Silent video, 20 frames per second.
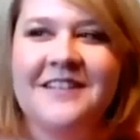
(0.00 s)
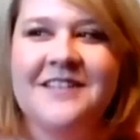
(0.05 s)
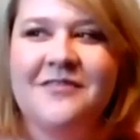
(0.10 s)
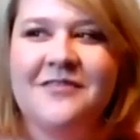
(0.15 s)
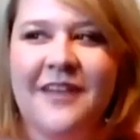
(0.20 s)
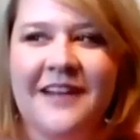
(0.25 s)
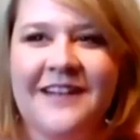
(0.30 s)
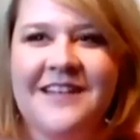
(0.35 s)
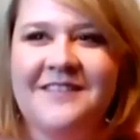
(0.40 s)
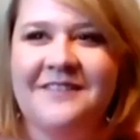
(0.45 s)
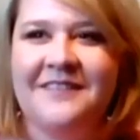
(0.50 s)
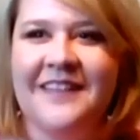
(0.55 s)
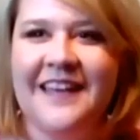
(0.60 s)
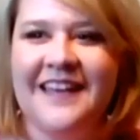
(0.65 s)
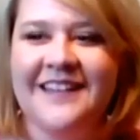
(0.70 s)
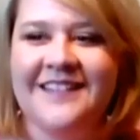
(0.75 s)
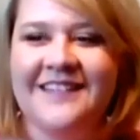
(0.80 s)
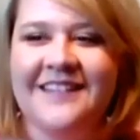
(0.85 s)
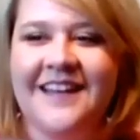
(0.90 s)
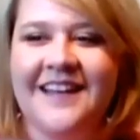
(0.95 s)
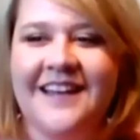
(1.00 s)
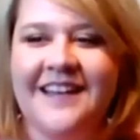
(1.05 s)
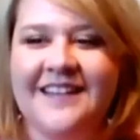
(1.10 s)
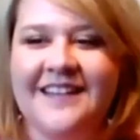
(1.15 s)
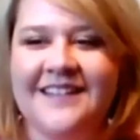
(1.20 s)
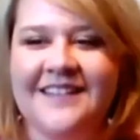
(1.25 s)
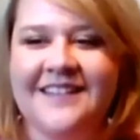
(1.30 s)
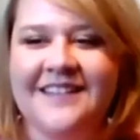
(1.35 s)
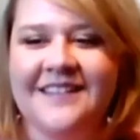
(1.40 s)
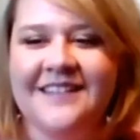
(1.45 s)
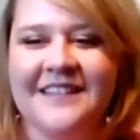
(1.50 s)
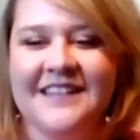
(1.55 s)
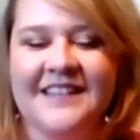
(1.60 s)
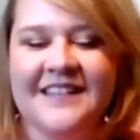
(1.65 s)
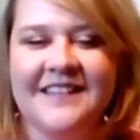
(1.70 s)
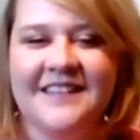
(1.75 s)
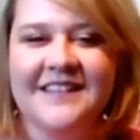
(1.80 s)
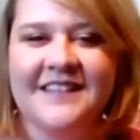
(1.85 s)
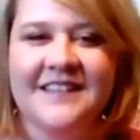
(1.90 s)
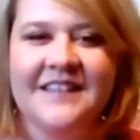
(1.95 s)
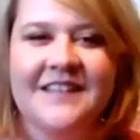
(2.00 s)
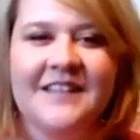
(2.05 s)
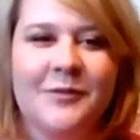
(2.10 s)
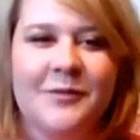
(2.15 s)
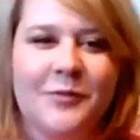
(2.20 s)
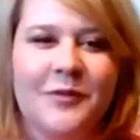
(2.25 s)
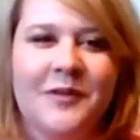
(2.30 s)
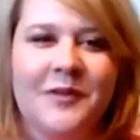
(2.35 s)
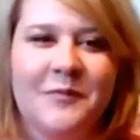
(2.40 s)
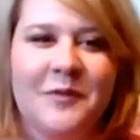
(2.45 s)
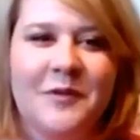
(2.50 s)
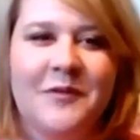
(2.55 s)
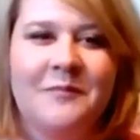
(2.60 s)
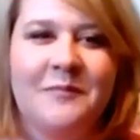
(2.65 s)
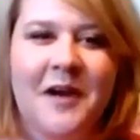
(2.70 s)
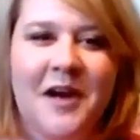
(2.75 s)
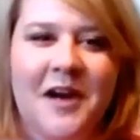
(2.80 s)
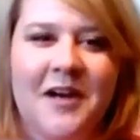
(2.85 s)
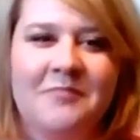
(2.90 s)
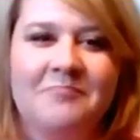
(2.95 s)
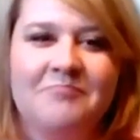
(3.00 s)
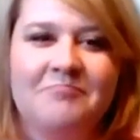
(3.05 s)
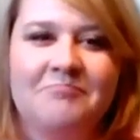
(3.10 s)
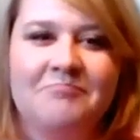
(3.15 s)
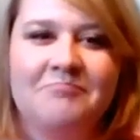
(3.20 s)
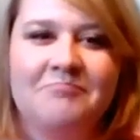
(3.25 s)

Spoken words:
has affected me. Like, it really broke my heart.